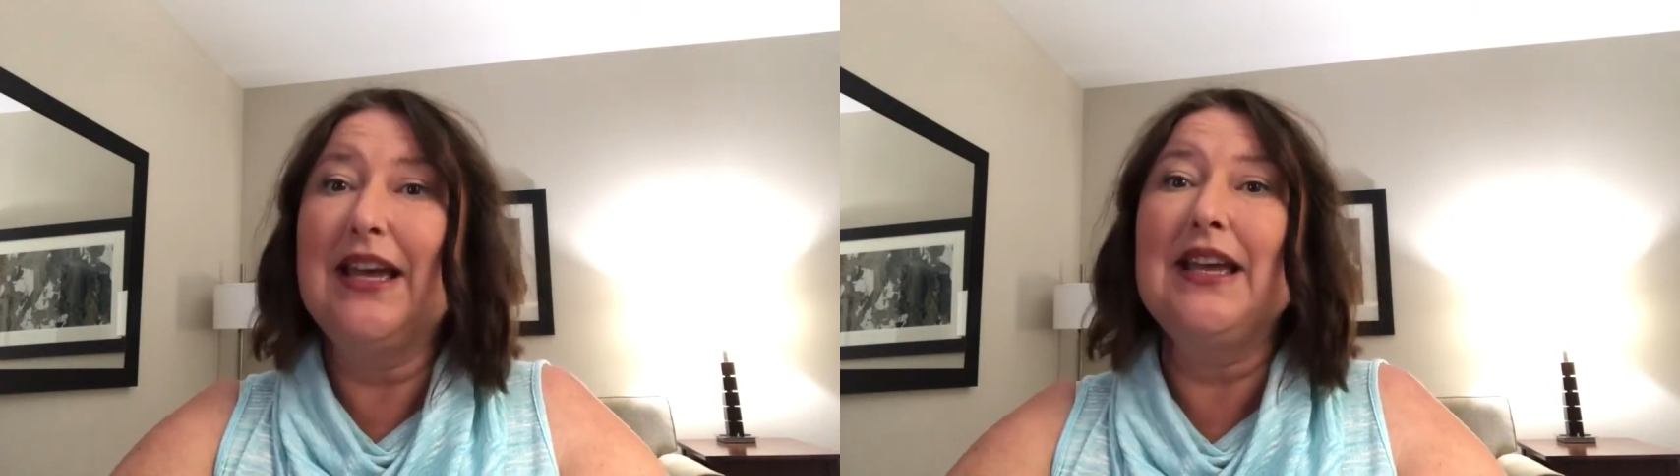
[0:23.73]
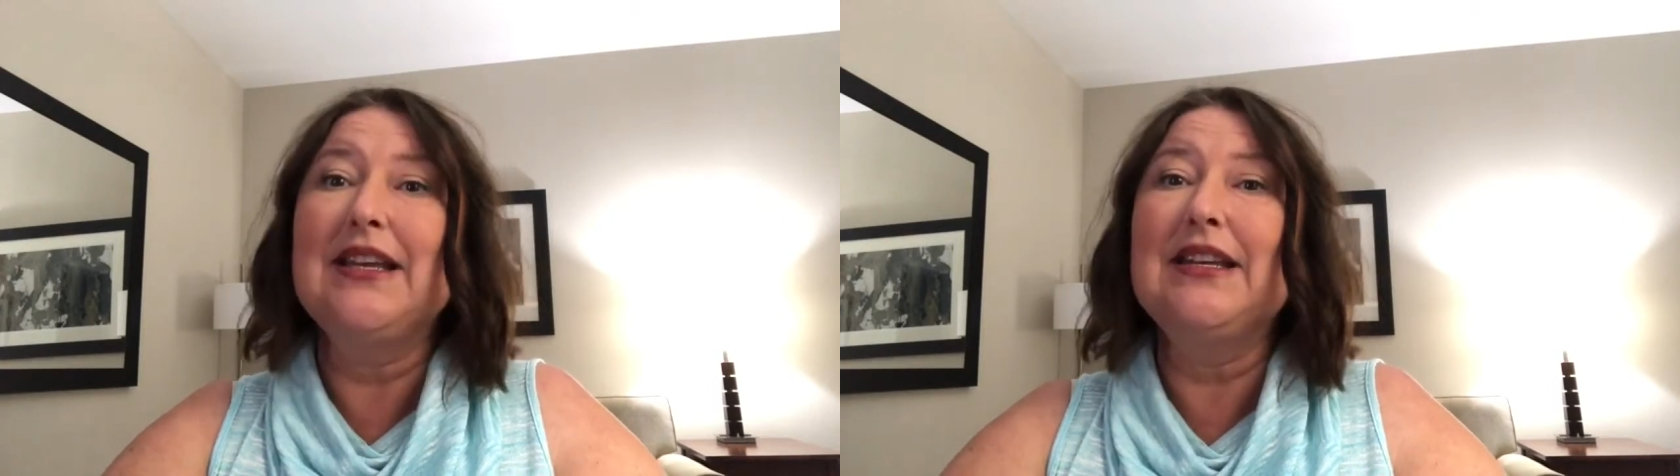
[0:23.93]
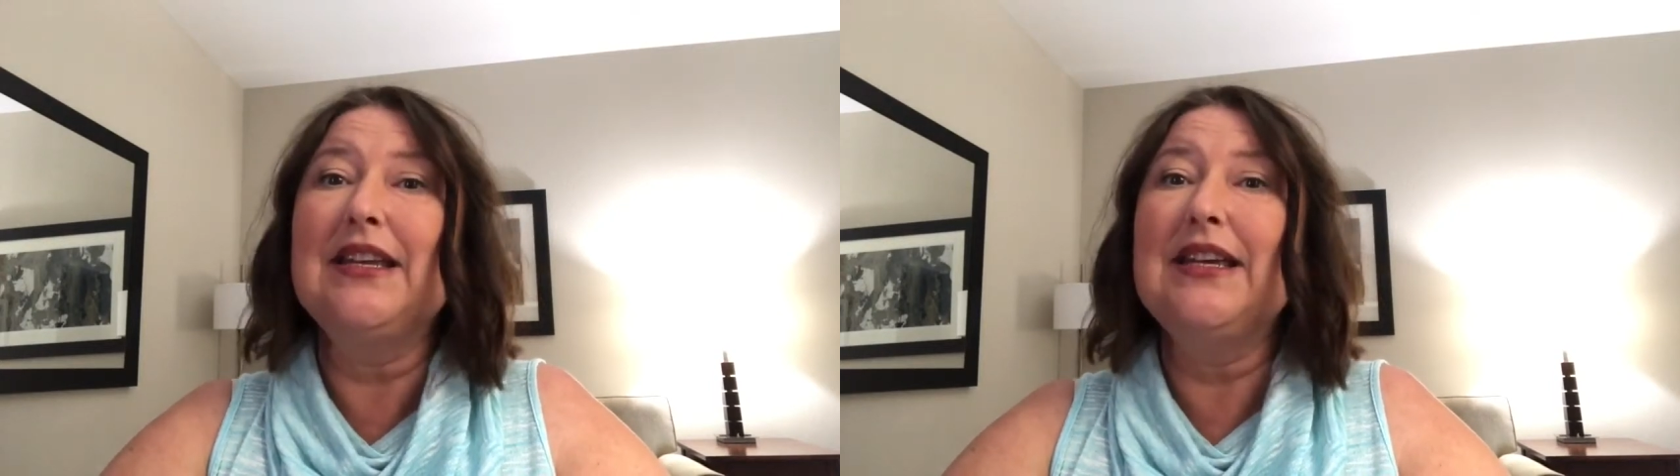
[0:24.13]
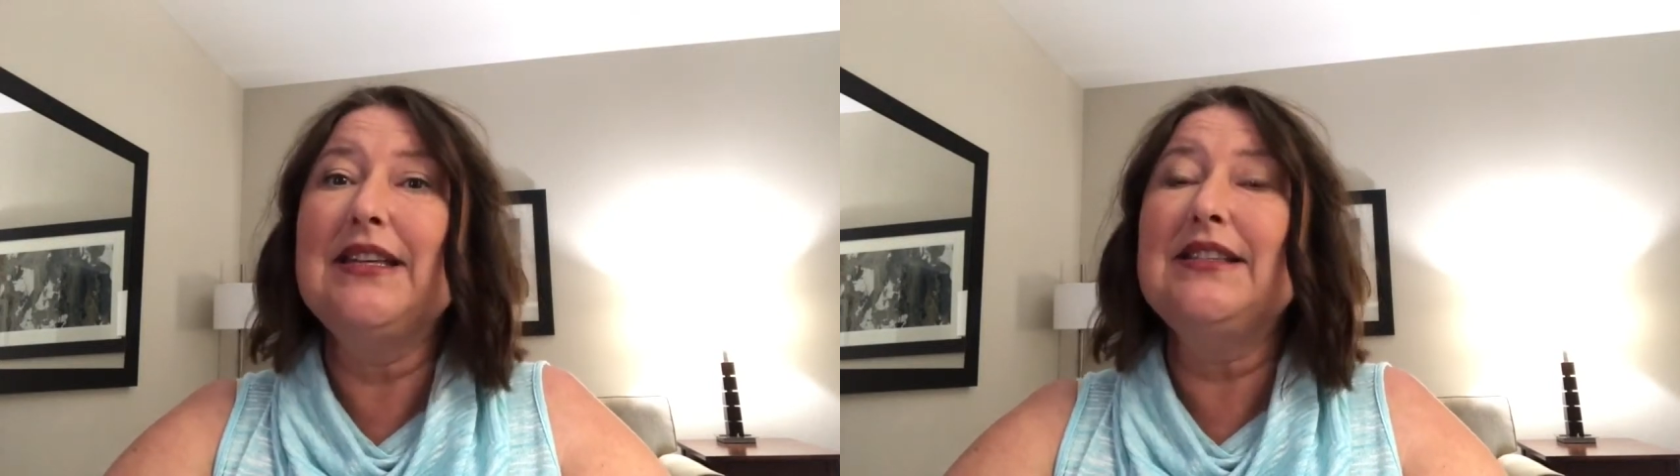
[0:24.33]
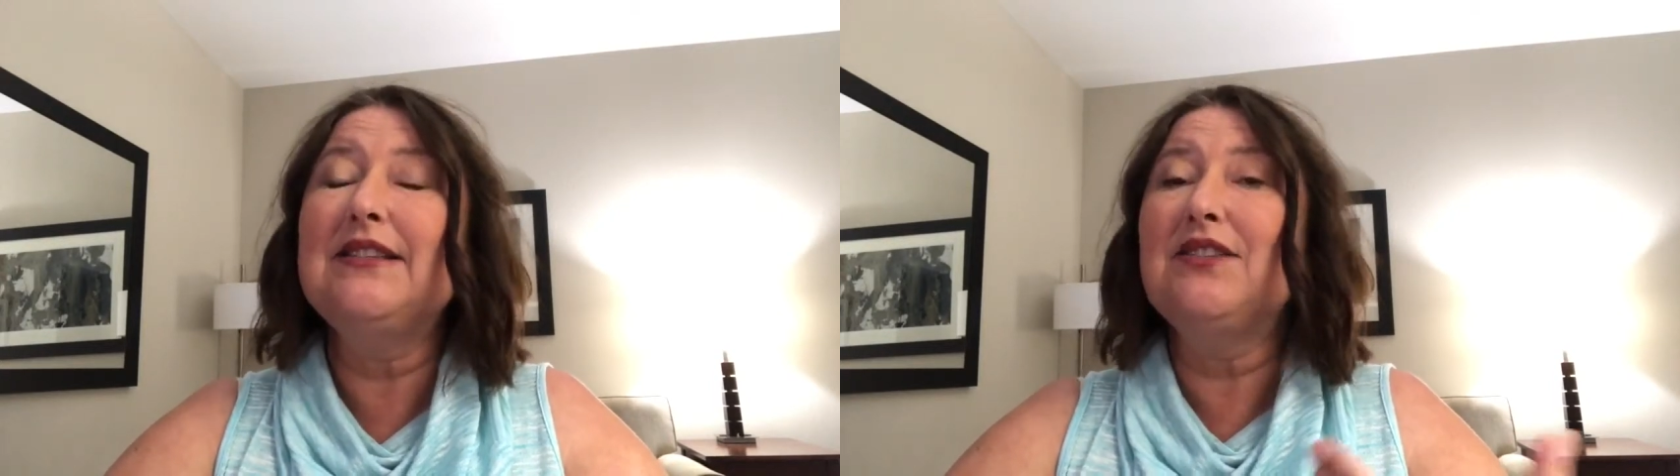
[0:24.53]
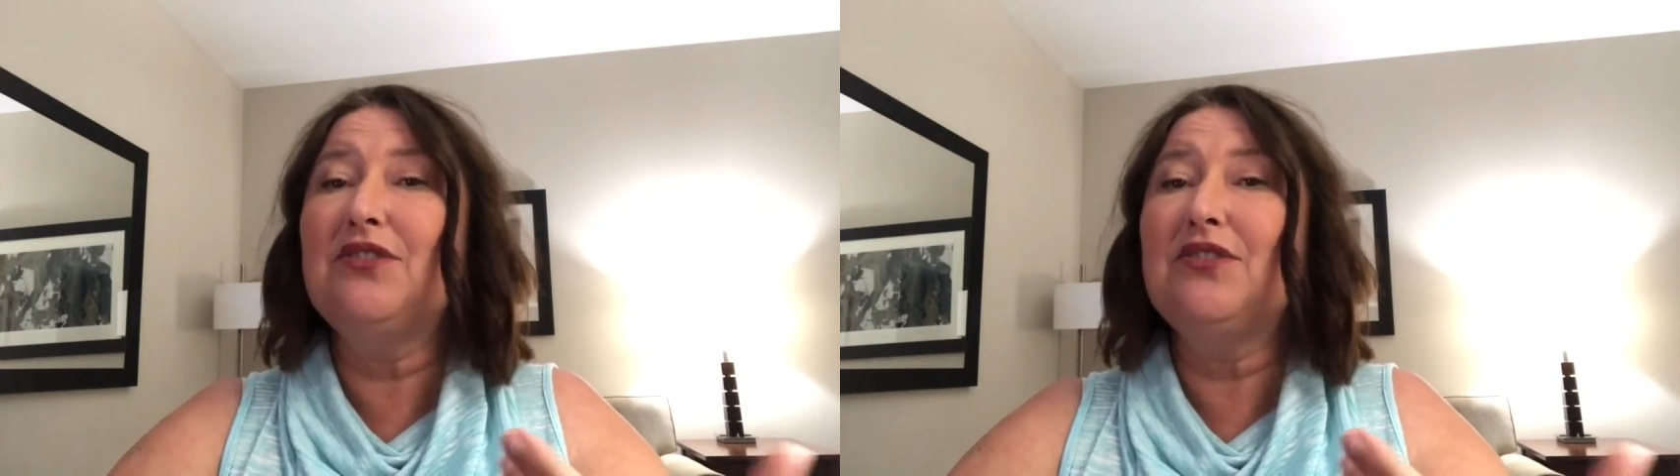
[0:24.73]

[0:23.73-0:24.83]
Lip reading: and is the